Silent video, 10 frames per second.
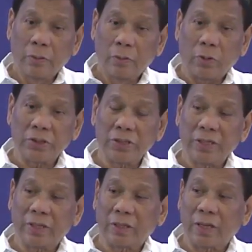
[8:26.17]
was
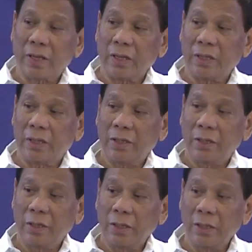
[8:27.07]

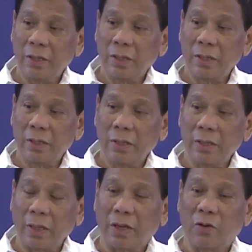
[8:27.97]
entirely
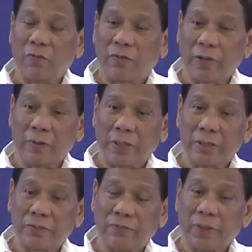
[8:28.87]
a
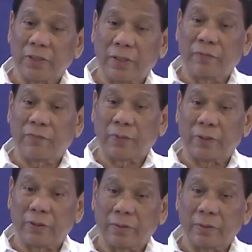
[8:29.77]
governance far
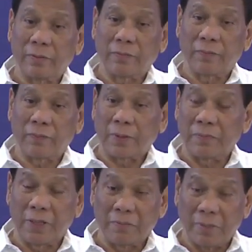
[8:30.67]
different
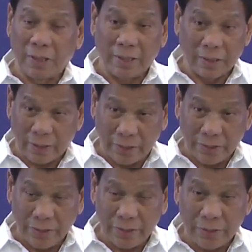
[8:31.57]
from the Malay
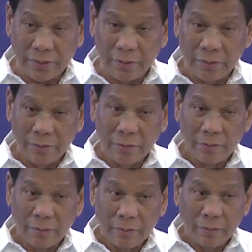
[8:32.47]
race.
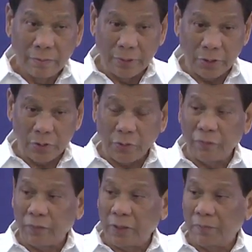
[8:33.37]
Because we
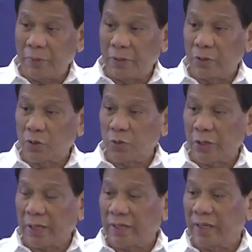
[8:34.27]
Filipinos,
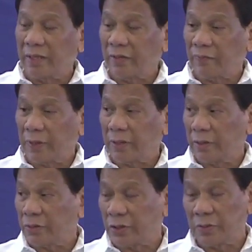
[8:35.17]
we identify
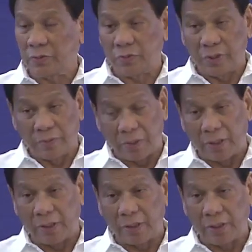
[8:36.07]
ourselves with the
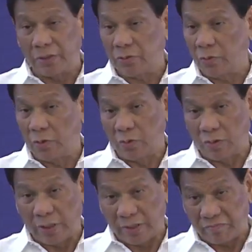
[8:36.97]
Malay, and that's why we
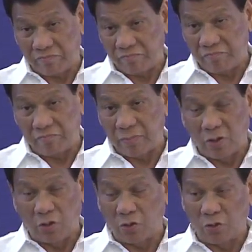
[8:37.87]
look like
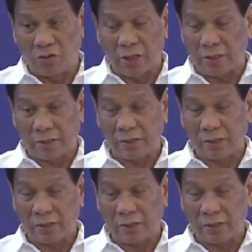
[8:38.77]
also dark.